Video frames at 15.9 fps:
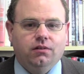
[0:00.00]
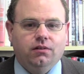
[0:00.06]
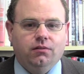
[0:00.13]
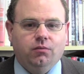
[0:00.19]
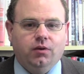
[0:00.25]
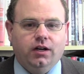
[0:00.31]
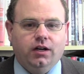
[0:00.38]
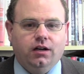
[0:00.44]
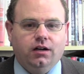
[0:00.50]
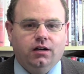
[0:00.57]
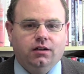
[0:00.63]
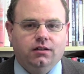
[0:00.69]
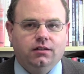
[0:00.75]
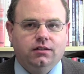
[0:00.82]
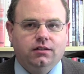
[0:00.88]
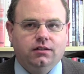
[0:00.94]

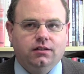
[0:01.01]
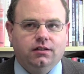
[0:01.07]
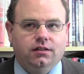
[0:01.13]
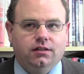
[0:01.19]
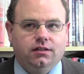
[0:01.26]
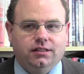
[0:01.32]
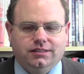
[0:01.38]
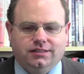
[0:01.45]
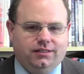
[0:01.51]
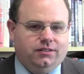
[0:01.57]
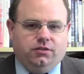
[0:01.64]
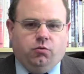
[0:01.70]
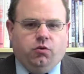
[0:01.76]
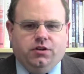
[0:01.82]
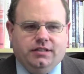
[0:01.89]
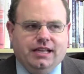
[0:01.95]
where, because
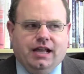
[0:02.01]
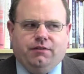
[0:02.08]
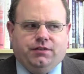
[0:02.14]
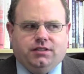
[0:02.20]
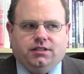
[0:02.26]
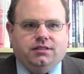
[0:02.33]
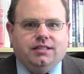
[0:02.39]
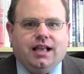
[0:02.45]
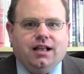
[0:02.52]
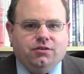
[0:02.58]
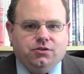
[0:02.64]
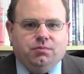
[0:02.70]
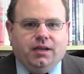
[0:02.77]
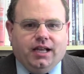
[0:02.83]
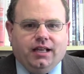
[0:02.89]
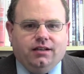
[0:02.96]
the word deficit
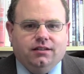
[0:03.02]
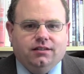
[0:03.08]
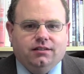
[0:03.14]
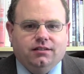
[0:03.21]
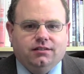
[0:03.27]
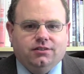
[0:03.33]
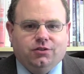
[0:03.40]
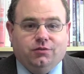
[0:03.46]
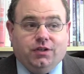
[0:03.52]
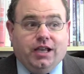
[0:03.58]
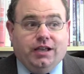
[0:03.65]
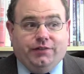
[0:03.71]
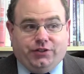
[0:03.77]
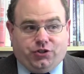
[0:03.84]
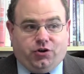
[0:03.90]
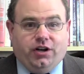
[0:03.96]
sounds bad. So if you
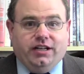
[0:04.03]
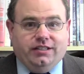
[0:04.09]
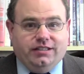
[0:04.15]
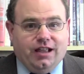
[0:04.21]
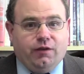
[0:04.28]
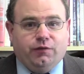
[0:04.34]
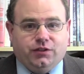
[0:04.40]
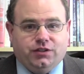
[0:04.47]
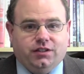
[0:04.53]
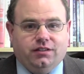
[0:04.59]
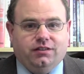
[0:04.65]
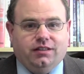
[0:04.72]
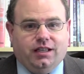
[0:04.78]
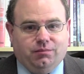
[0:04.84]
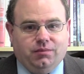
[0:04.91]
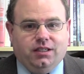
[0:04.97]
have a trade
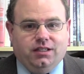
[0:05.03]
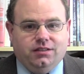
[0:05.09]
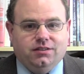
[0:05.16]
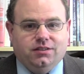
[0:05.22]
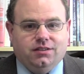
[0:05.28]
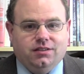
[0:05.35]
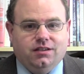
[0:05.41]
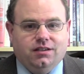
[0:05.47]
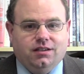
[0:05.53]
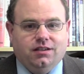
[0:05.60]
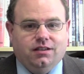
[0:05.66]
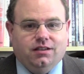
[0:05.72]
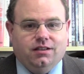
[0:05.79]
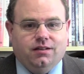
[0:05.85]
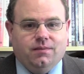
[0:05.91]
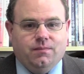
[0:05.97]
deficit, that means
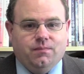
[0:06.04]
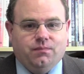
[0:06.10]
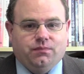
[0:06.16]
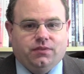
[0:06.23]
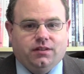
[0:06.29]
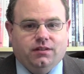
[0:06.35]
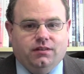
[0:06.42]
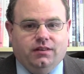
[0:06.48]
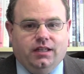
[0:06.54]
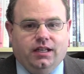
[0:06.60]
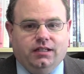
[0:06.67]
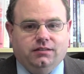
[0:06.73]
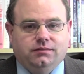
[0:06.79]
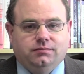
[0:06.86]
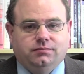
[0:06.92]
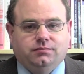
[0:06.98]
that